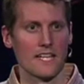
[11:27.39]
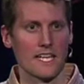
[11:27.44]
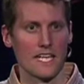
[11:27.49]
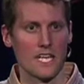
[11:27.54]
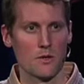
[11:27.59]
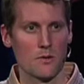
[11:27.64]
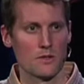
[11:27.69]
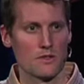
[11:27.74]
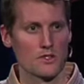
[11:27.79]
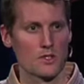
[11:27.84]

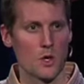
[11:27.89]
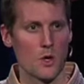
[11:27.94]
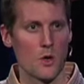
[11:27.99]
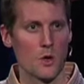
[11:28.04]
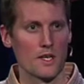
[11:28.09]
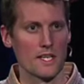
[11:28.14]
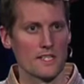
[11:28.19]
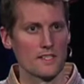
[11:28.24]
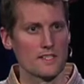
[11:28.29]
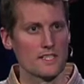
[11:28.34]
He was
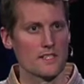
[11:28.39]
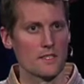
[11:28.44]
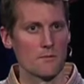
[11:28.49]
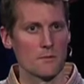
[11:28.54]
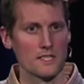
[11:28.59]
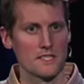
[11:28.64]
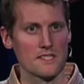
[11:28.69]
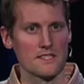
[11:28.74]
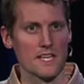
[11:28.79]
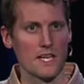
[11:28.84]
going into the
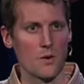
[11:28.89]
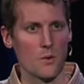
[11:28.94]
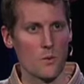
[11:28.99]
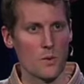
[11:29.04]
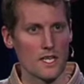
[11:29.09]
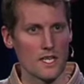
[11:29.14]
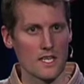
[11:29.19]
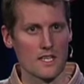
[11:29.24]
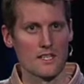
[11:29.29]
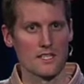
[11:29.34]
midst of that
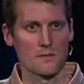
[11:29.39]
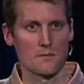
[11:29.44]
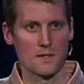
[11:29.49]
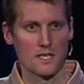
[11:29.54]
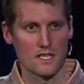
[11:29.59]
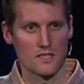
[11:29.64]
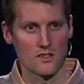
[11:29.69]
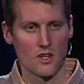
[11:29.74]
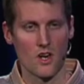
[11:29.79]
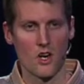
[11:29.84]
wickedness
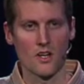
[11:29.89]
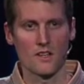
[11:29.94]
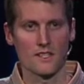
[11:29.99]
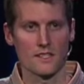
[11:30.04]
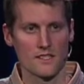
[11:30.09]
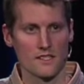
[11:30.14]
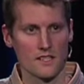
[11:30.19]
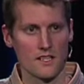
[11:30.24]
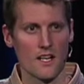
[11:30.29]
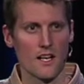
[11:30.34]
because all
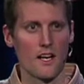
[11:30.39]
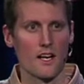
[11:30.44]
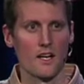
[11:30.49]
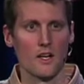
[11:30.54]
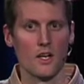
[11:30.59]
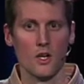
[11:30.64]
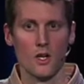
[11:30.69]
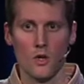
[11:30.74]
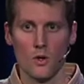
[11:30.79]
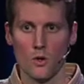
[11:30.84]
he
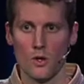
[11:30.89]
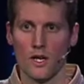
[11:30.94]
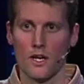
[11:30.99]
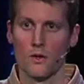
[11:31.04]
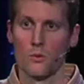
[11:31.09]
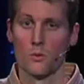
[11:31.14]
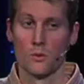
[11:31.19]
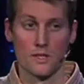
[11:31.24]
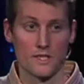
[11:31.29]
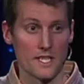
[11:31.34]
saw
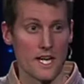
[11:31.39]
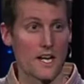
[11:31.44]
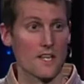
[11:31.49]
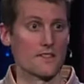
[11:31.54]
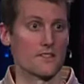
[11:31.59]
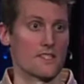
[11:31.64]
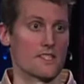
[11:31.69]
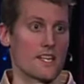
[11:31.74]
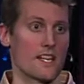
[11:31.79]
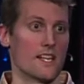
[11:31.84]
were
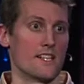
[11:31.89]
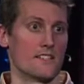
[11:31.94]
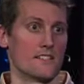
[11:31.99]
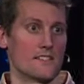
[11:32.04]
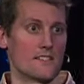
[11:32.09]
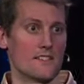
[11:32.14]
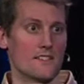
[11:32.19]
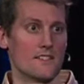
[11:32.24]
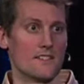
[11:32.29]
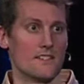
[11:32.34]
dollar
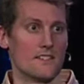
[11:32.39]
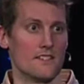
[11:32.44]
signs.